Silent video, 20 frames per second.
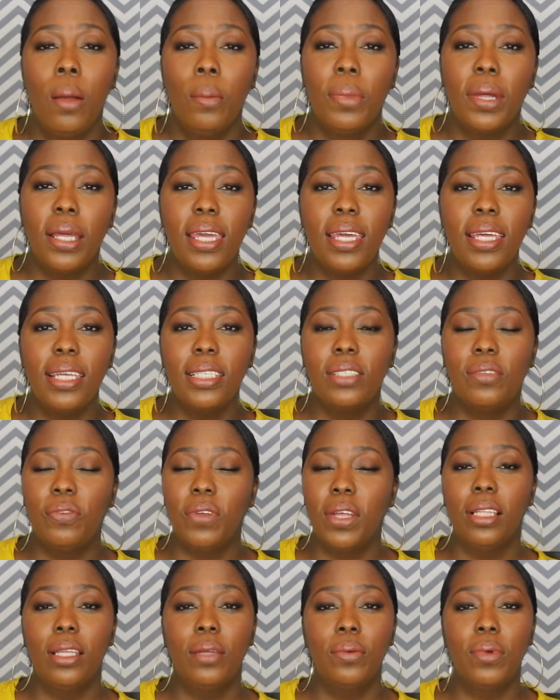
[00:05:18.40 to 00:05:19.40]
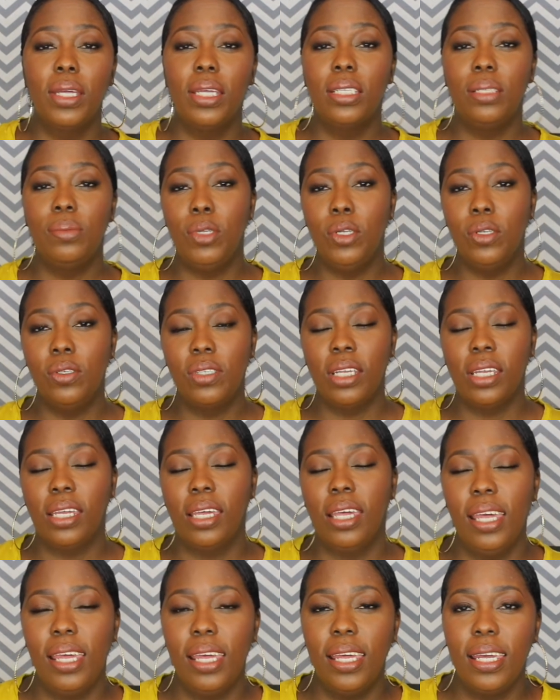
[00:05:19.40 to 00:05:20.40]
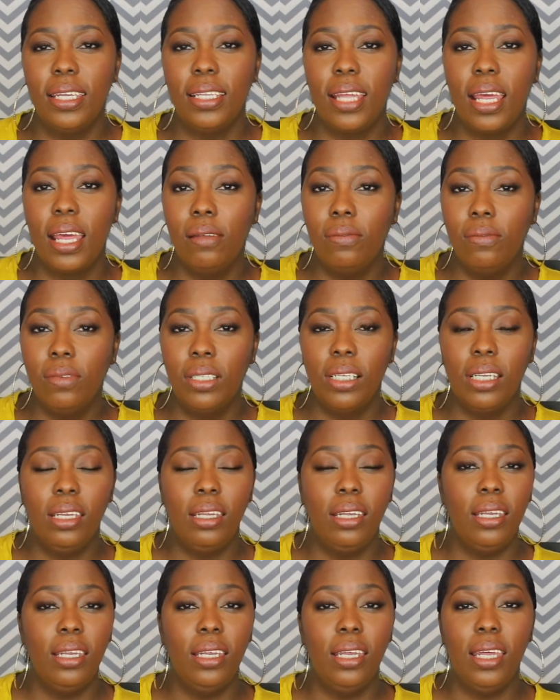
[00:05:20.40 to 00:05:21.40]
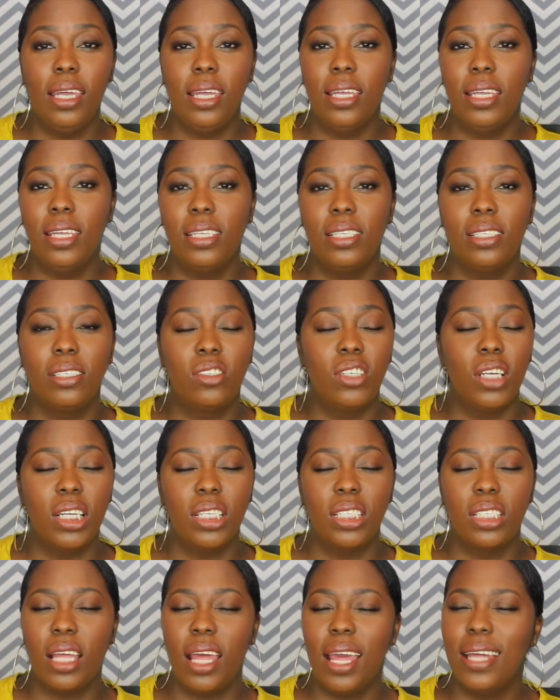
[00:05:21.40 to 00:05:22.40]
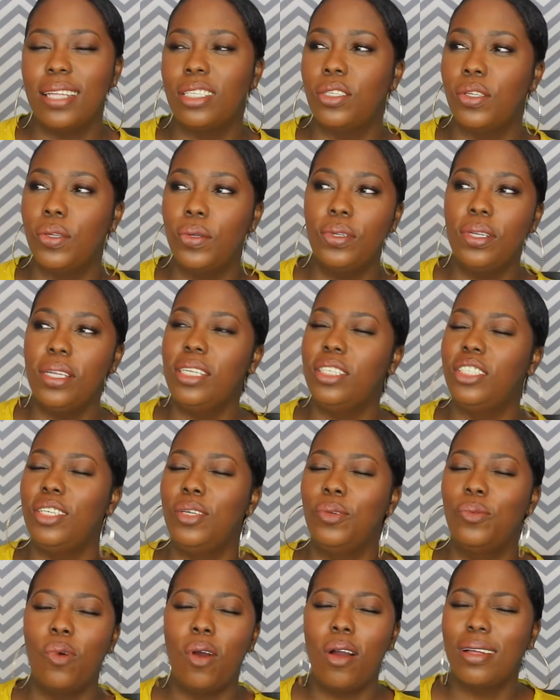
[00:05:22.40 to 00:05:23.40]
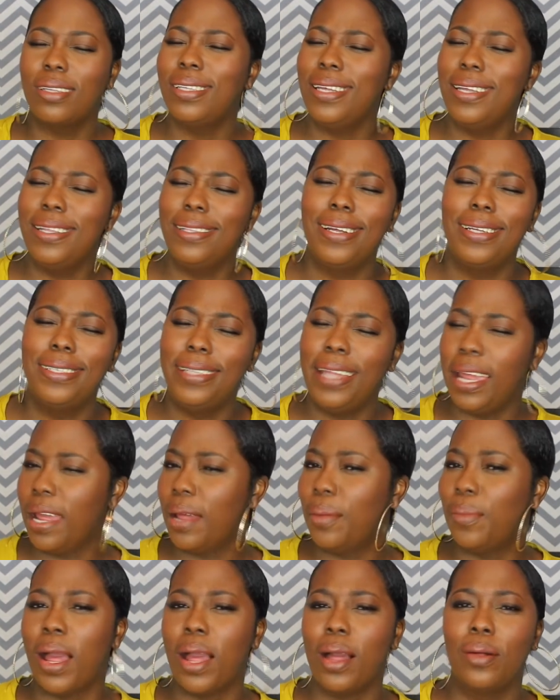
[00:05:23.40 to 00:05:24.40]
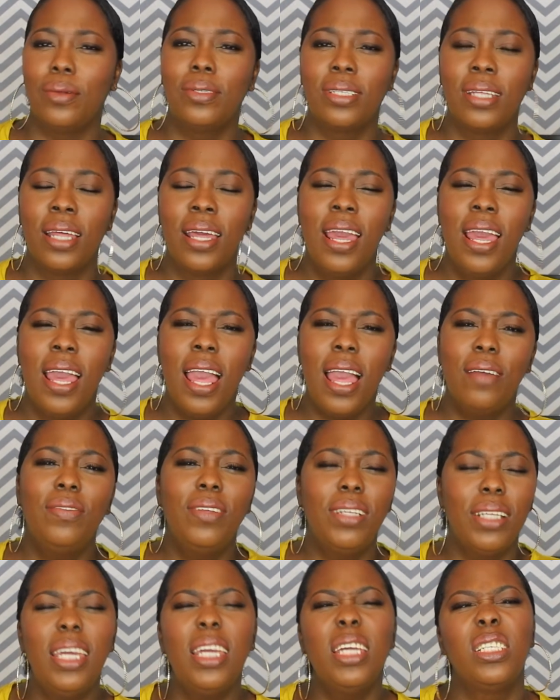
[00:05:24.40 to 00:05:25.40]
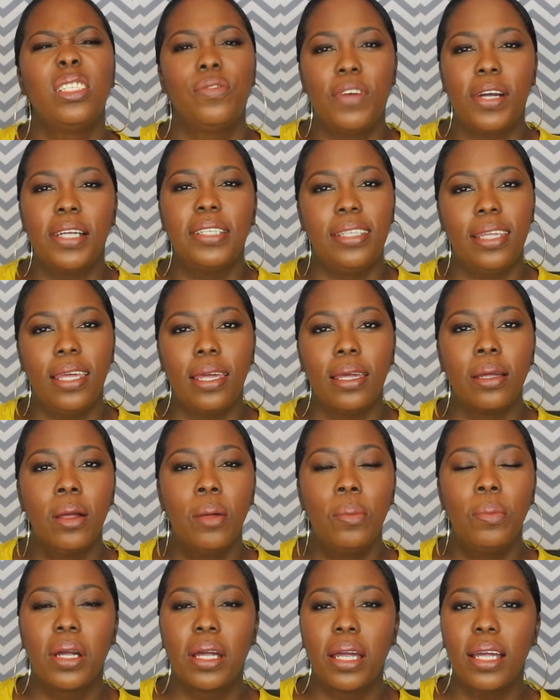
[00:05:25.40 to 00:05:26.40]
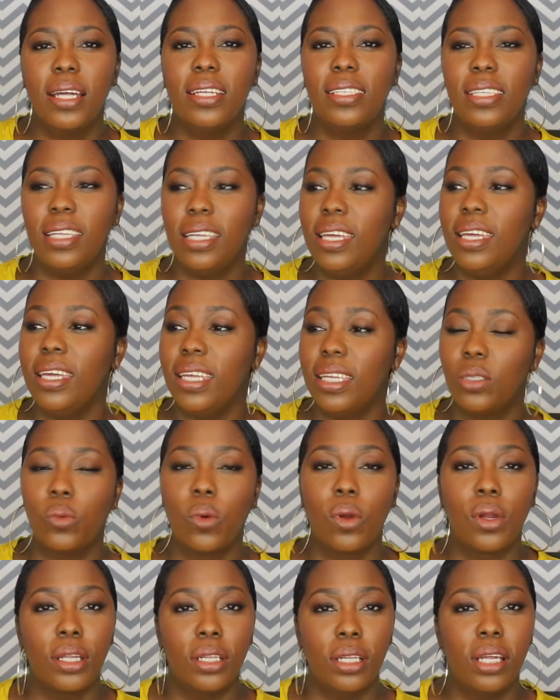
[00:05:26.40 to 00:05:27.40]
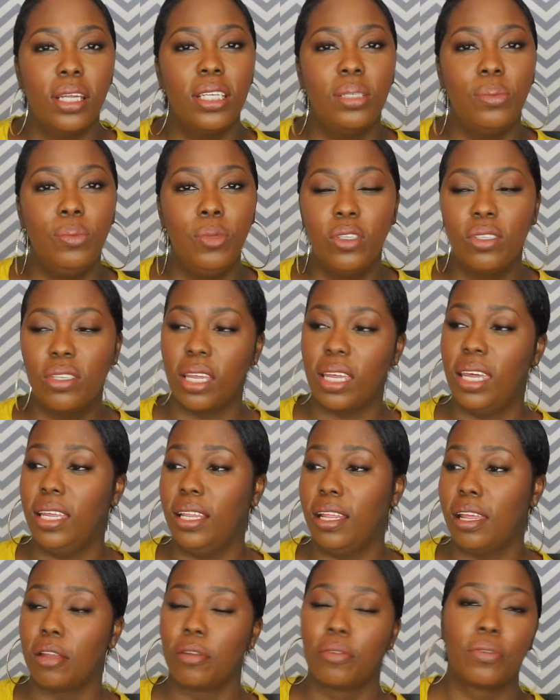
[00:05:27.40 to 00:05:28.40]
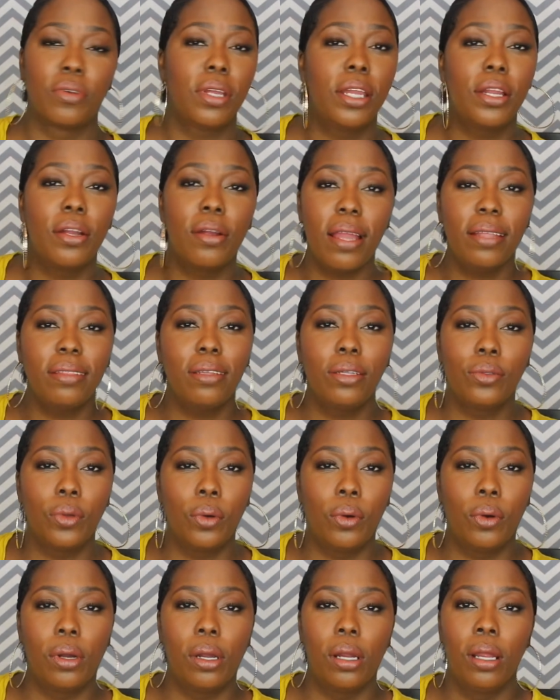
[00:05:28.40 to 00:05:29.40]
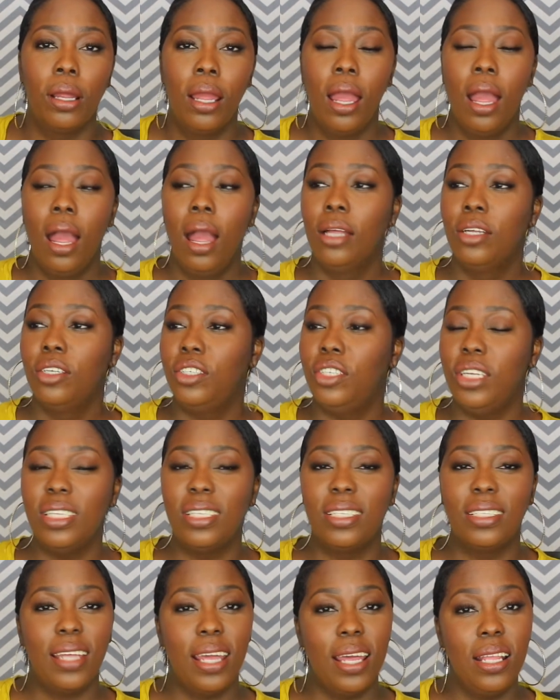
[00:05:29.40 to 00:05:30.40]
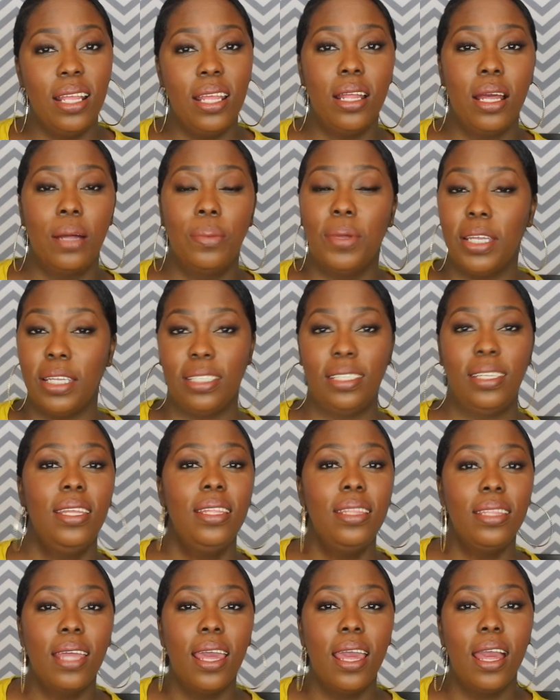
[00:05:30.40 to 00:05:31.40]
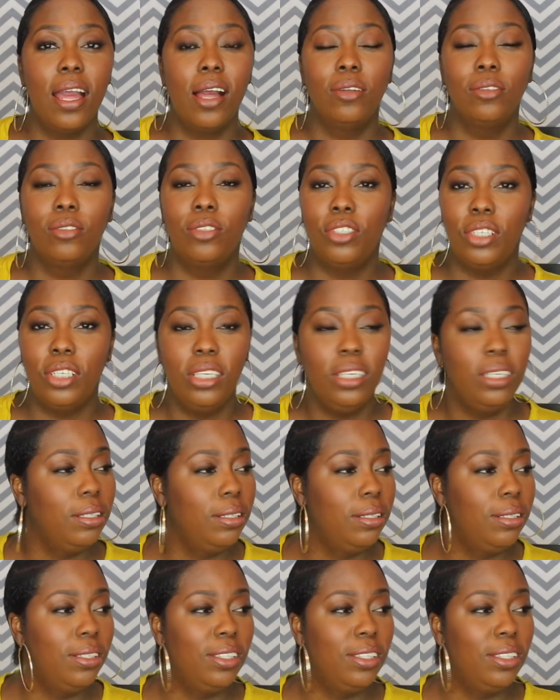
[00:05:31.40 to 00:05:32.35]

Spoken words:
But he's fiddling with his music and Heavenly is just, as soon as she walks in the damn house, Heavenly is fussing because he is working on his music. He didn't greet her at the door. She's standing up. He's sitting down. She's